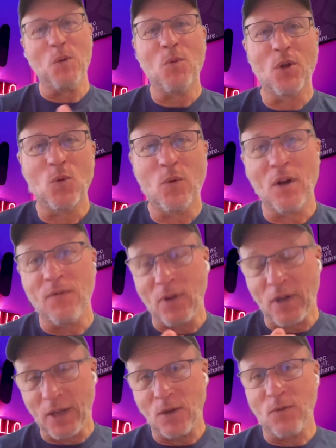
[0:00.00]
on a model where if
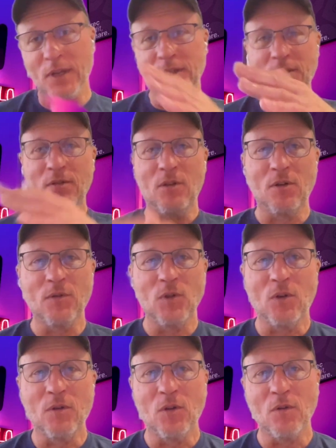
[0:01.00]
I increase your
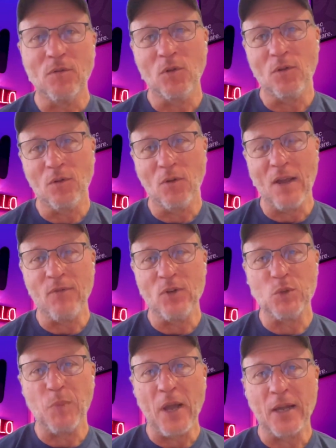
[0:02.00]

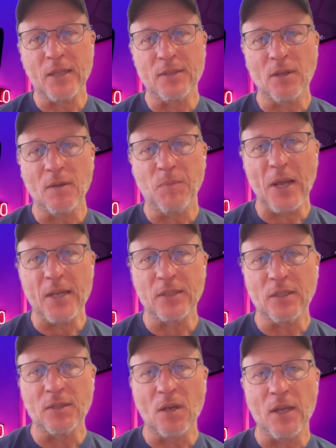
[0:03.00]
average
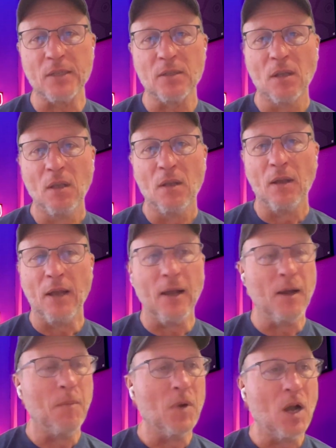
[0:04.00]
basket size,
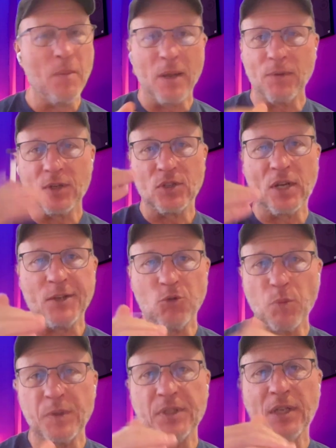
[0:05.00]
I'm able to charge
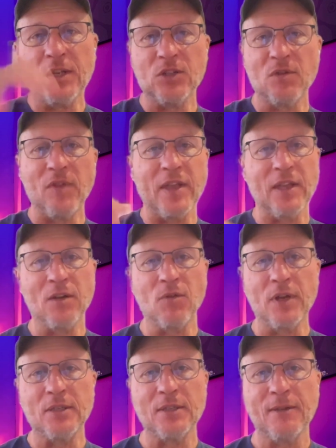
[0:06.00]
you a percentage of that
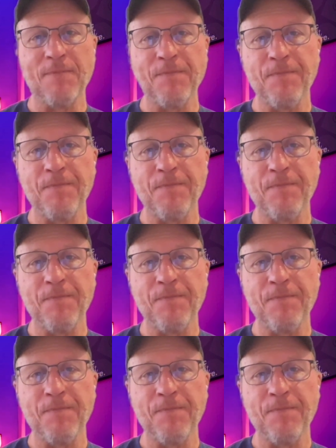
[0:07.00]
increase?